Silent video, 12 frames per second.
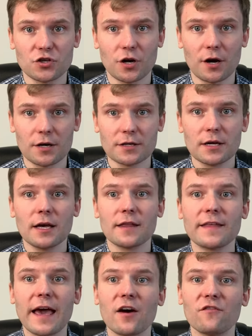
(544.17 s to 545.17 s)
chart,
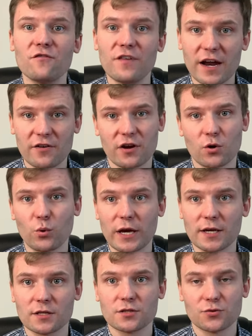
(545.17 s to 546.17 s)
they are very
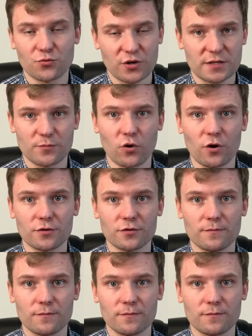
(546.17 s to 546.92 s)
quick to respond.